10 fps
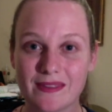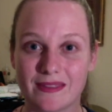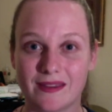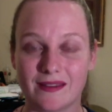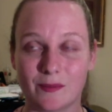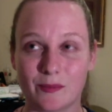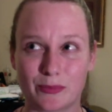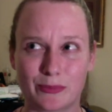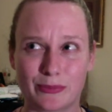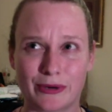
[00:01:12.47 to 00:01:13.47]
the
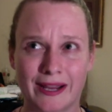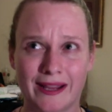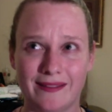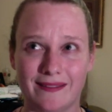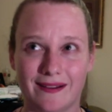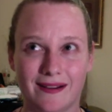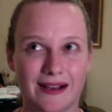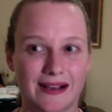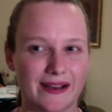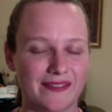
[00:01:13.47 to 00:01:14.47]
brain, the
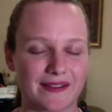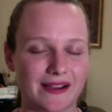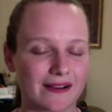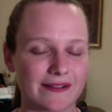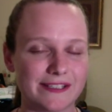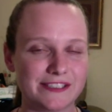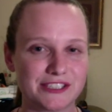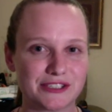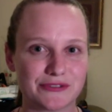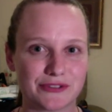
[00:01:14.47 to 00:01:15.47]
heart, and the
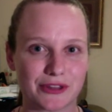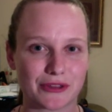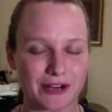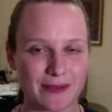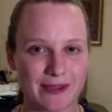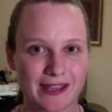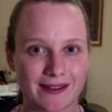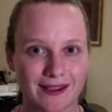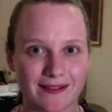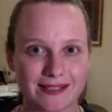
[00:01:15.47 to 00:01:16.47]
courage for the three main
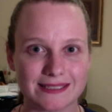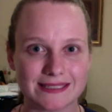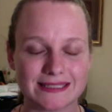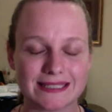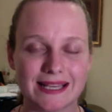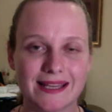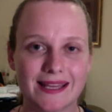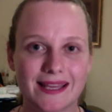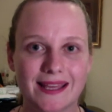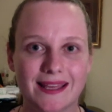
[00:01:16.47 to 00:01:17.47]
characters.
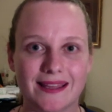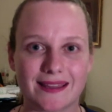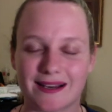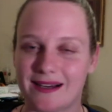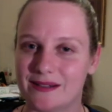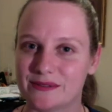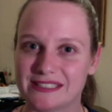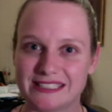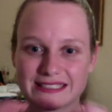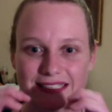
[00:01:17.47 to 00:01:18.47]
The heart was
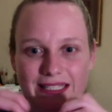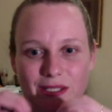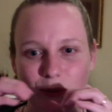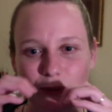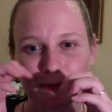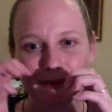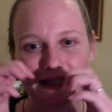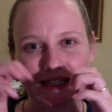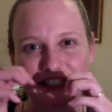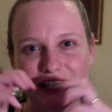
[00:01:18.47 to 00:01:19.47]
just a little
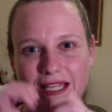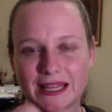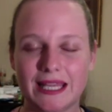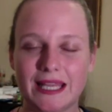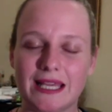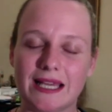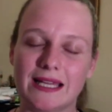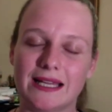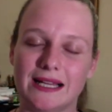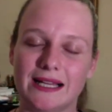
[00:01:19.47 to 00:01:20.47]
plushy thing
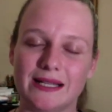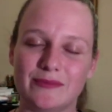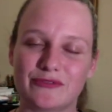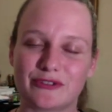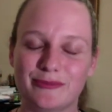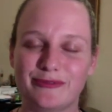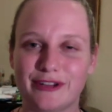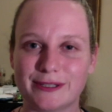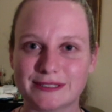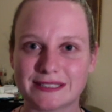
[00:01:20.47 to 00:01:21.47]
from
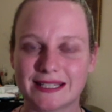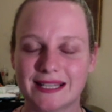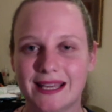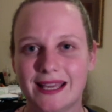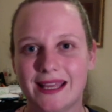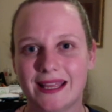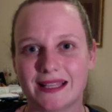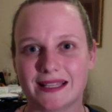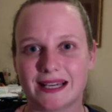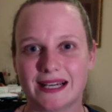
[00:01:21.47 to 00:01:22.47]
felt.
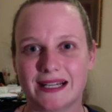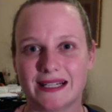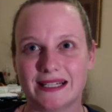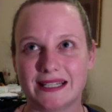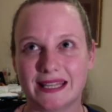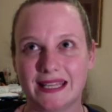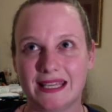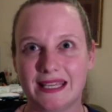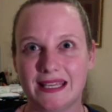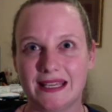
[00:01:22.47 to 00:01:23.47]
The
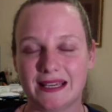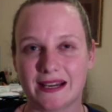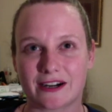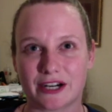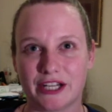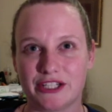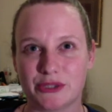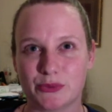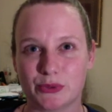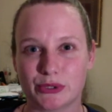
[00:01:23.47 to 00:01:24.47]
courage
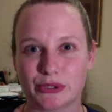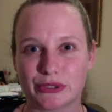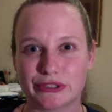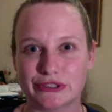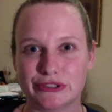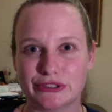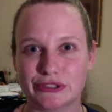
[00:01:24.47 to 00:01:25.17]
was